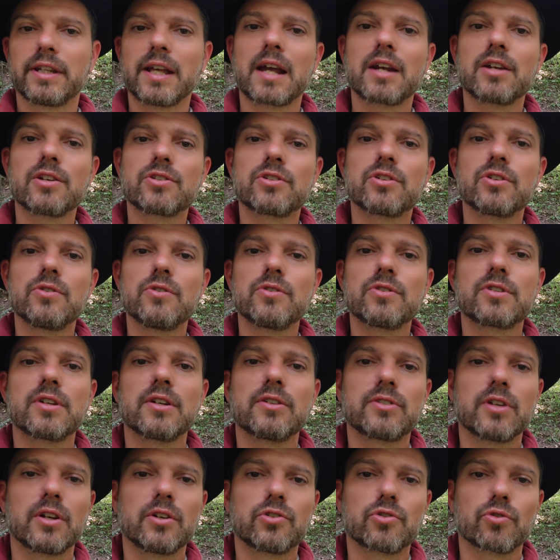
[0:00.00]
That is used
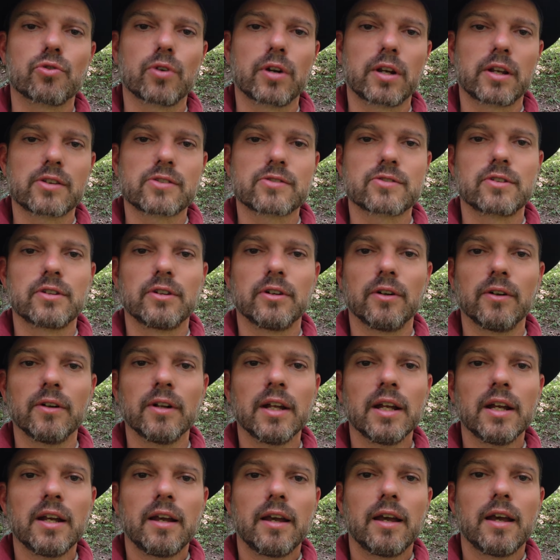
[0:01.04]
as a drink still
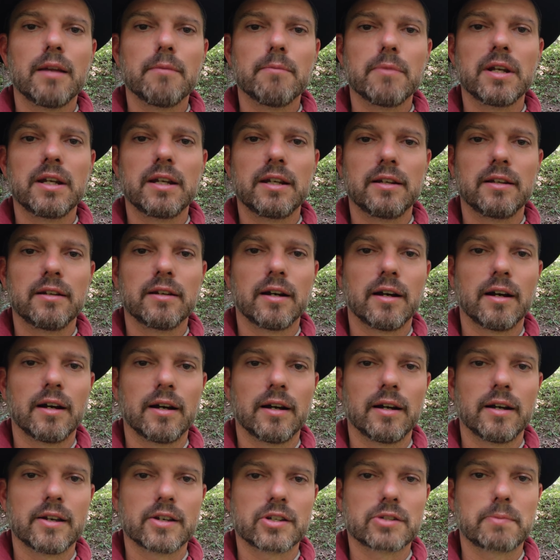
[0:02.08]
in many
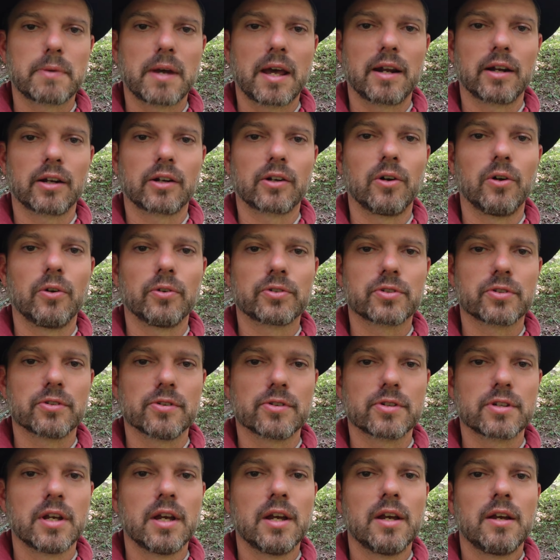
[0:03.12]
uh, Hispanic
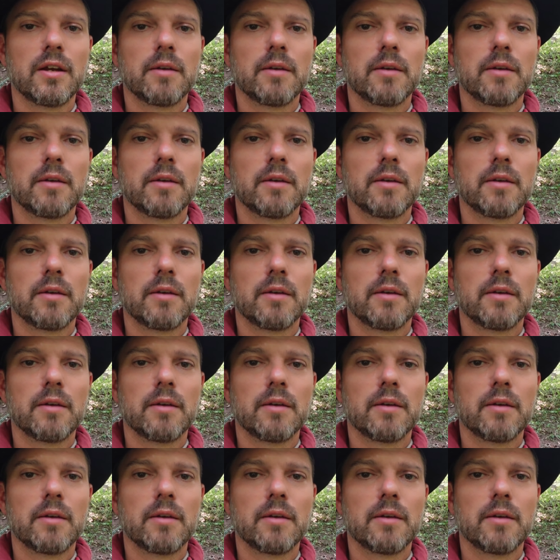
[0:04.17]
cultures,